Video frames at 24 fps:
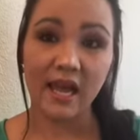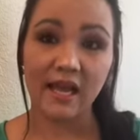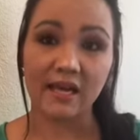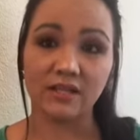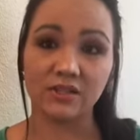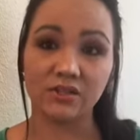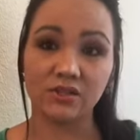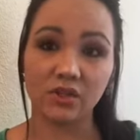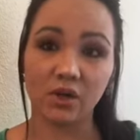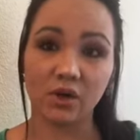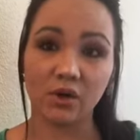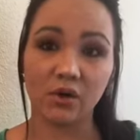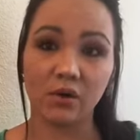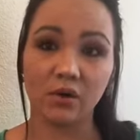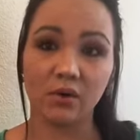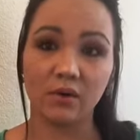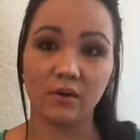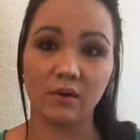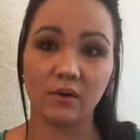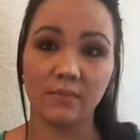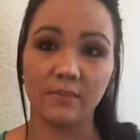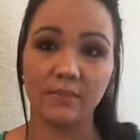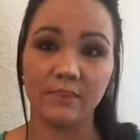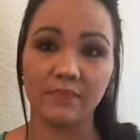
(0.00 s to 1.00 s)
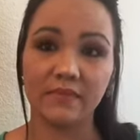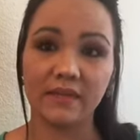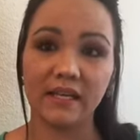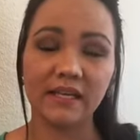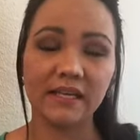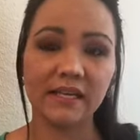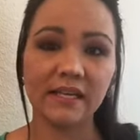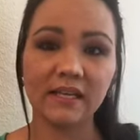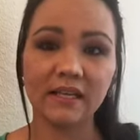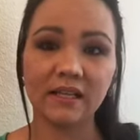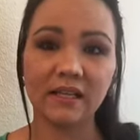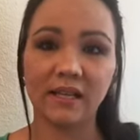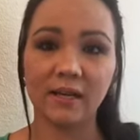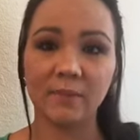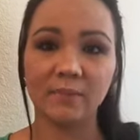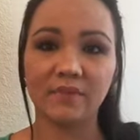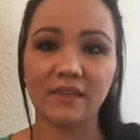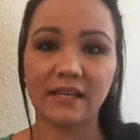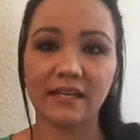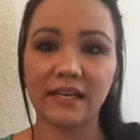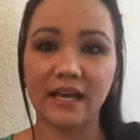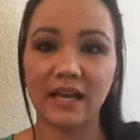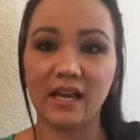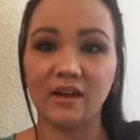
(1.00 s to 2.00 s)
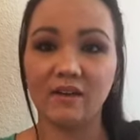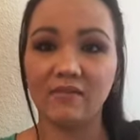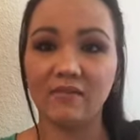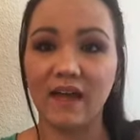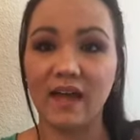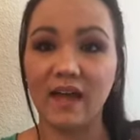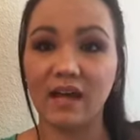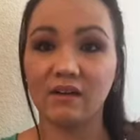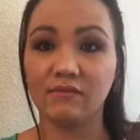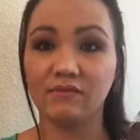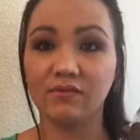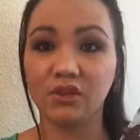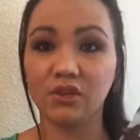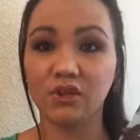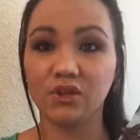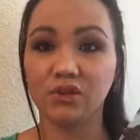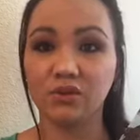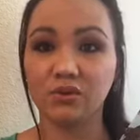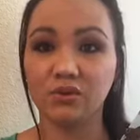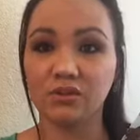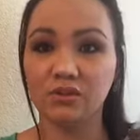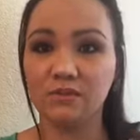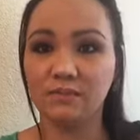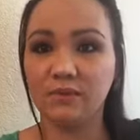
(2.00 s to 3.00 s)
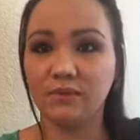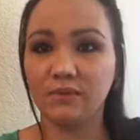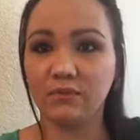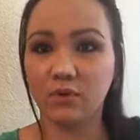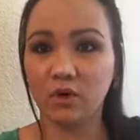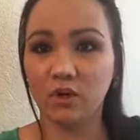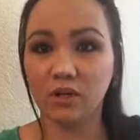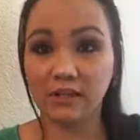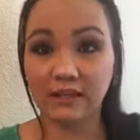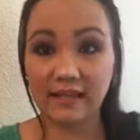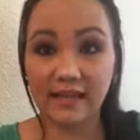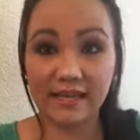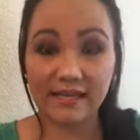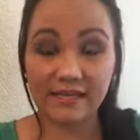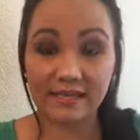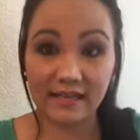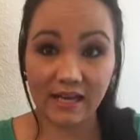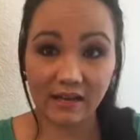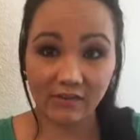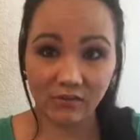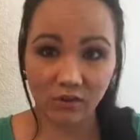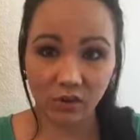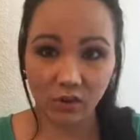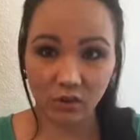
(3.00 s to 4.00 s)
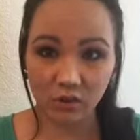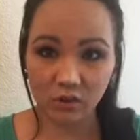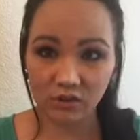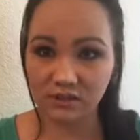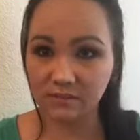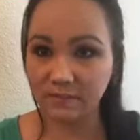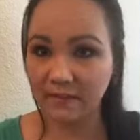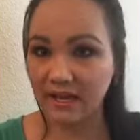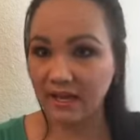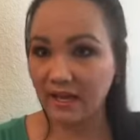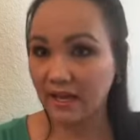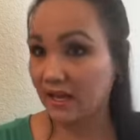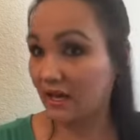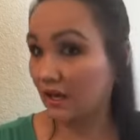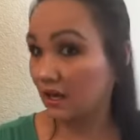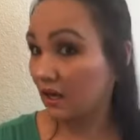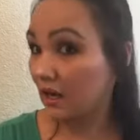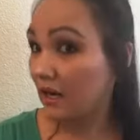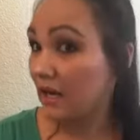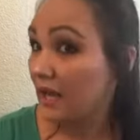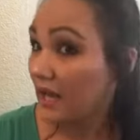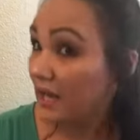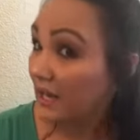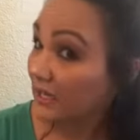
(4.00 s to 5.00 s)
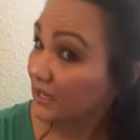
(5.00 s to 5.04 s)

And so any clip that I have ever used before, like, never holds my hair.